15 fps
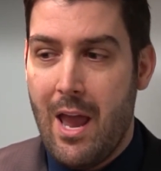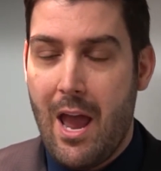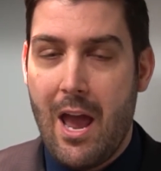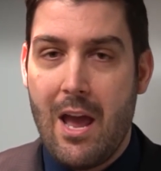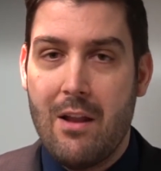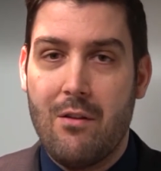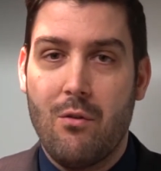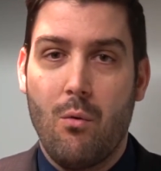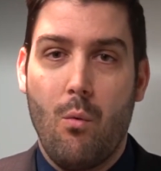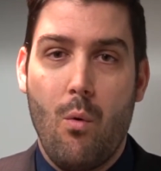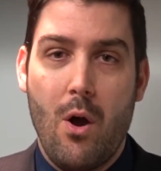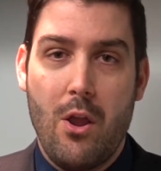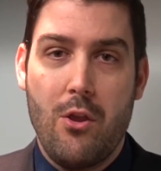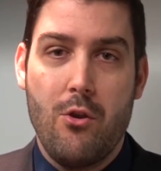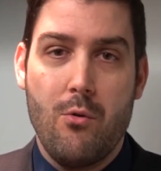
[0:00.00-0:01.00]
and
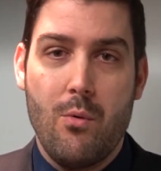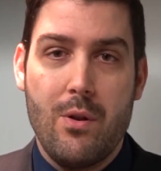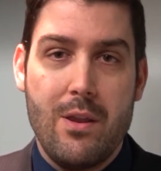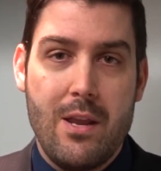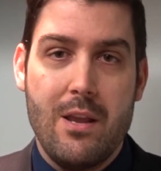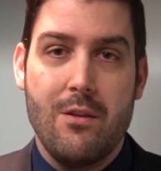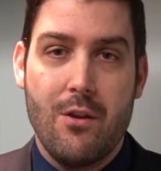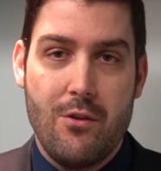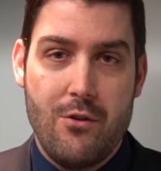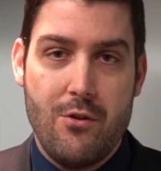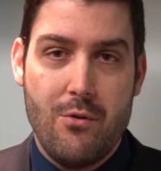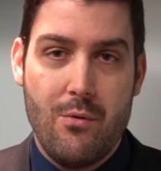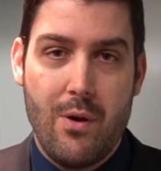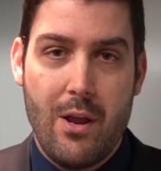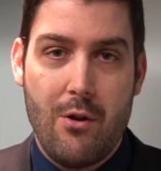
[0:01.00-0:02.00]
what you would need to
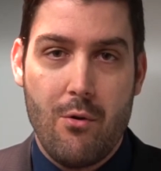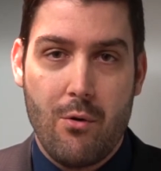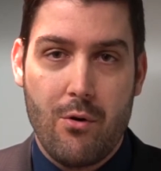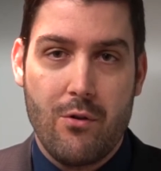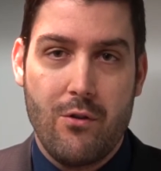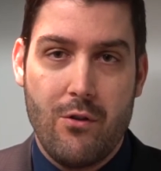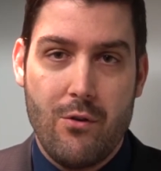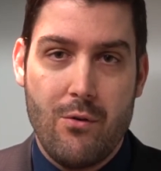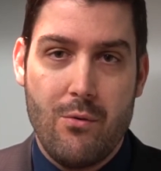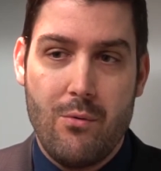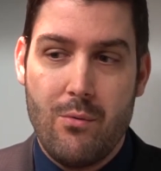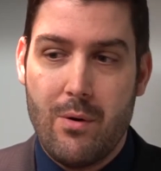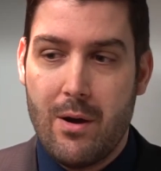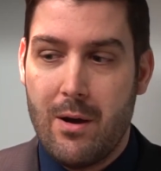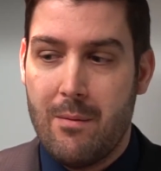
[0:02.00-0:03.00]
do in order
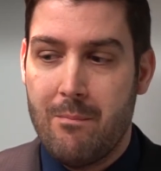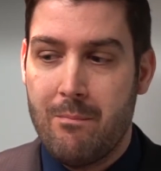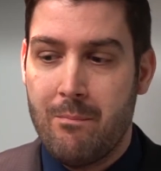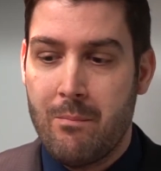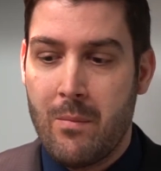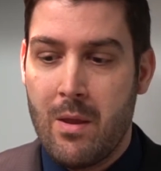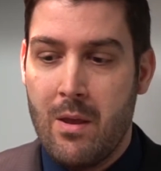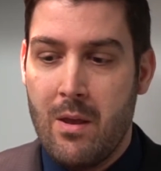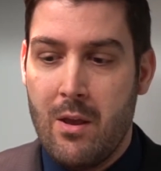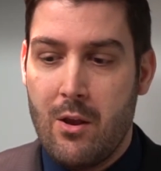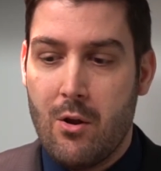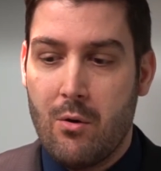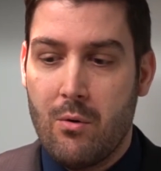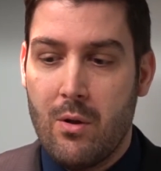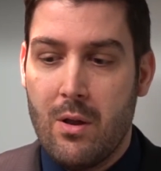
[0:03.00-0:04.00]
to
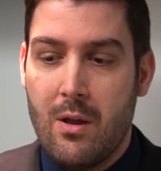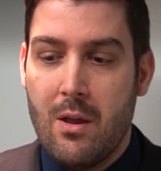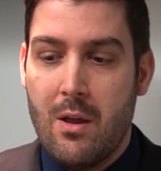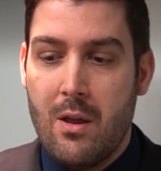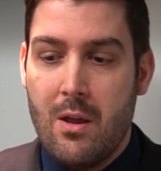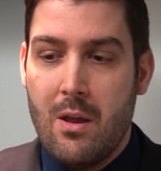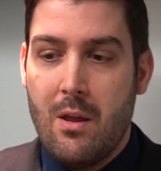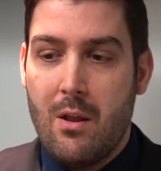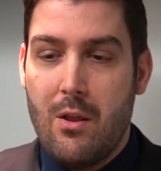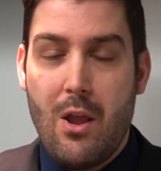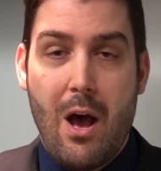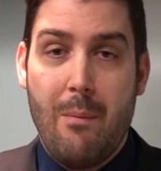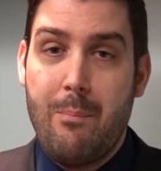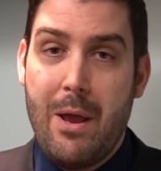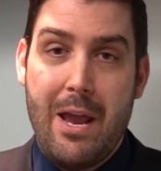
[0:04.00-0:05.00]

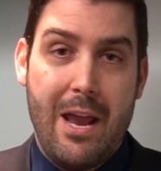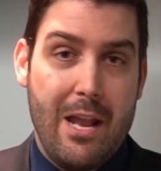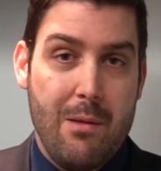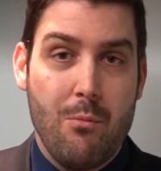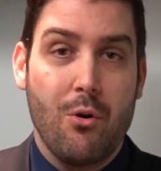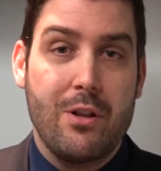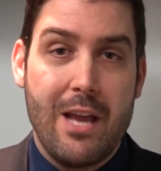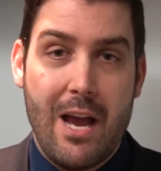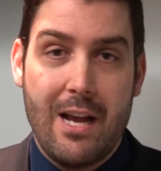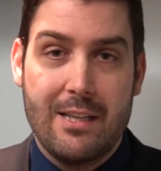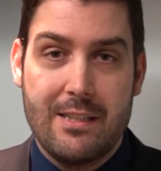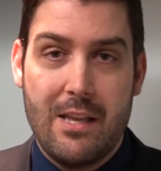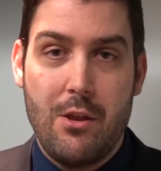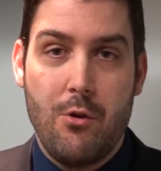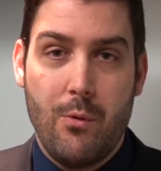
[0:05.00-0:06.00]
not pay any more
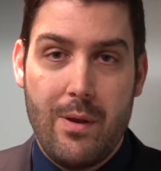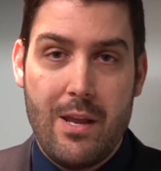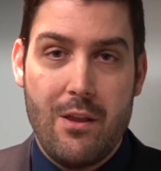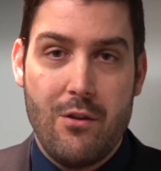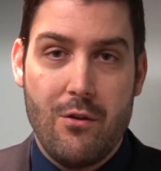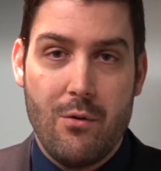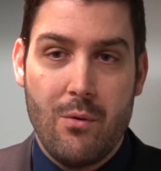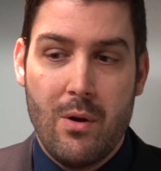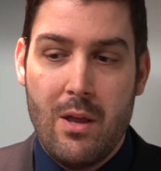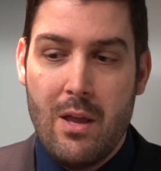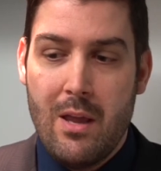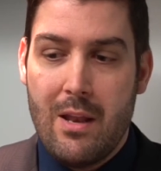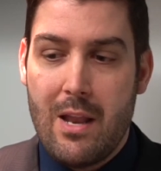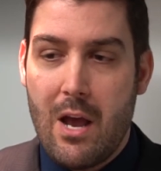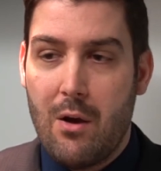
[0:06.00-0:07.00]
taxes than you need to.
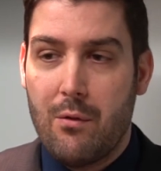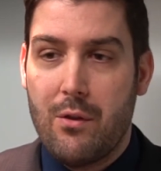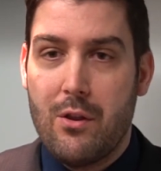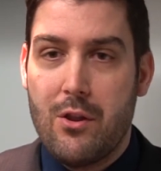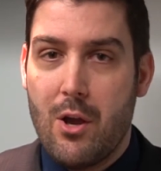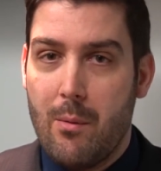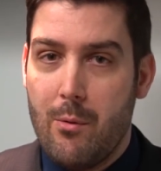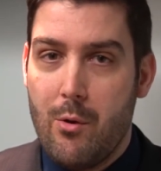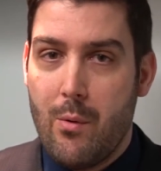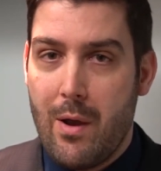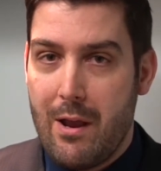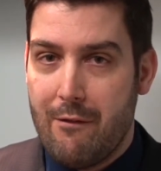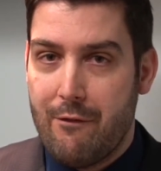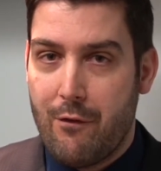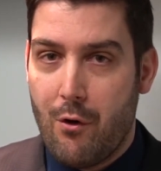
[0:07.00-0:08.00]
Now, the
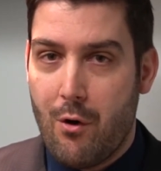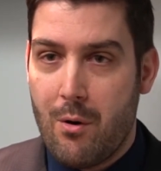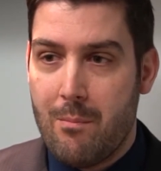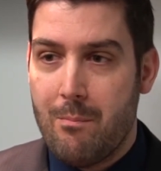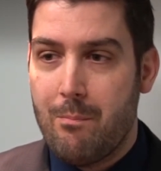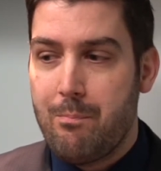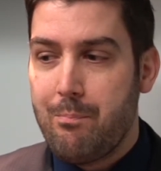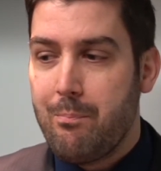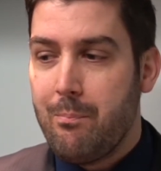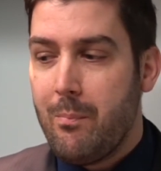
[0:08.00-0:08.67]
W-8 form